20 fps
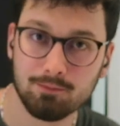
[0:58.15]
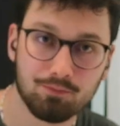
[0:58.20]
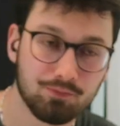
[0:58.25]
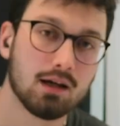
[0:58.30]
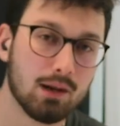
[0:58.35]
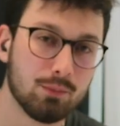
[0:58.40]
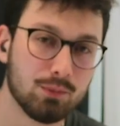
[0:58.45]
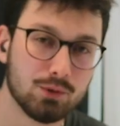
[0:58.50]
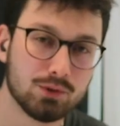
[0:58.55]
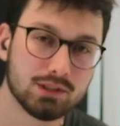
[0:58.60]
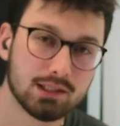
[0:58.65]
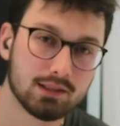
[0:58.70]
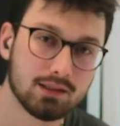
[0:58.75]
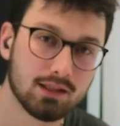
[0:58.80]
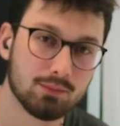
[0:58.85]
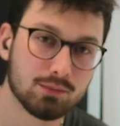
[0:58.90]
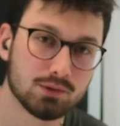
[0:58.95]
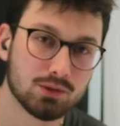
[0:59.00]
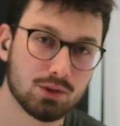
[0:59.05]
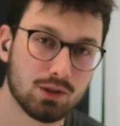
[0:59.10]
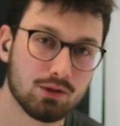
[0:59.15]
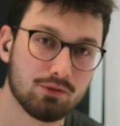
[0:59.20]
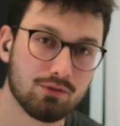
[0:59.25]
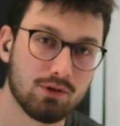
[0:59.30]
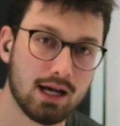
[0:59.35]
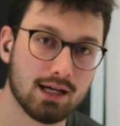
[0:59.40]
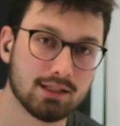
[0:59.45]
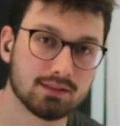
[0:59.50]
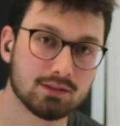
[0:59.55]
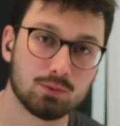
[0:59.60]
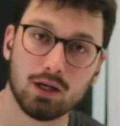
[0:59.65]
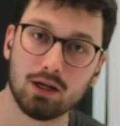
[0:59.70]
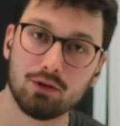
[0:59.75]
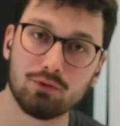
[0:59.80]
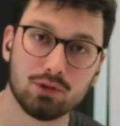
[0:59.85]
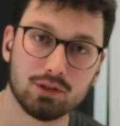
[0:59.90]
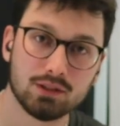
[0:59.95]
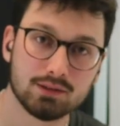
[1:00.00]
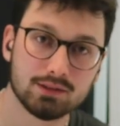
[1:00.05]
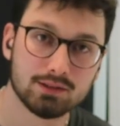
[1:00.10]
I'm using them sort of as a
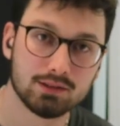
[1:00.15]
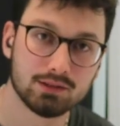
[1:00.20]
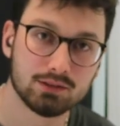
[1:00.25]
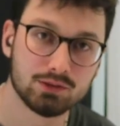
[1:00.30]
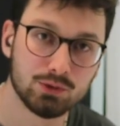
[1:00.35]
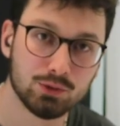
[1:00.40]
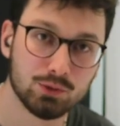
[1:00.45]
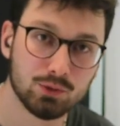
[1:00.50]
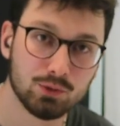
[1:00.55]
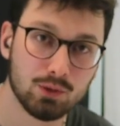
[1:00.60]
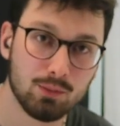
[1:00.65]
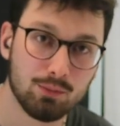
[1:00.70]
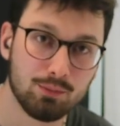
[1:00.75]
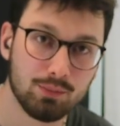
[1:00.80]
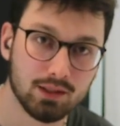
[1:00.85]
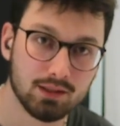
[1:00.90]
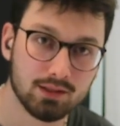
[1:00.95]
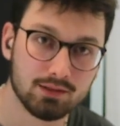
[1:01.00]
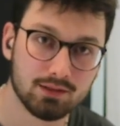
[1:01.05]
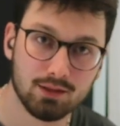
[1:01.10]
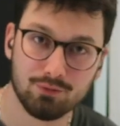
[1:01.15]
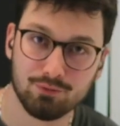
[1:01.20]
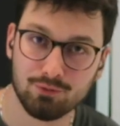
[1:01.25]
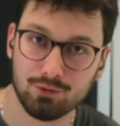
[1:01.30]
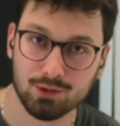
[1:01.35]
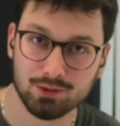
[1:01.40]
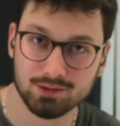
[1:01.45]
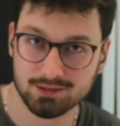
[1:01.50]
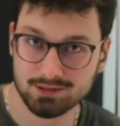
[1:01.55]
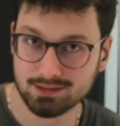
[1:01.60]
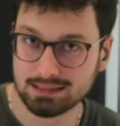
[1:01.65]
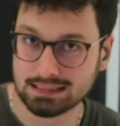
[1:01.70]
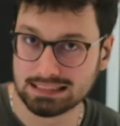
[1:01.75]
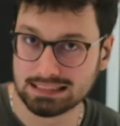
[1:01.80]
reference to build the first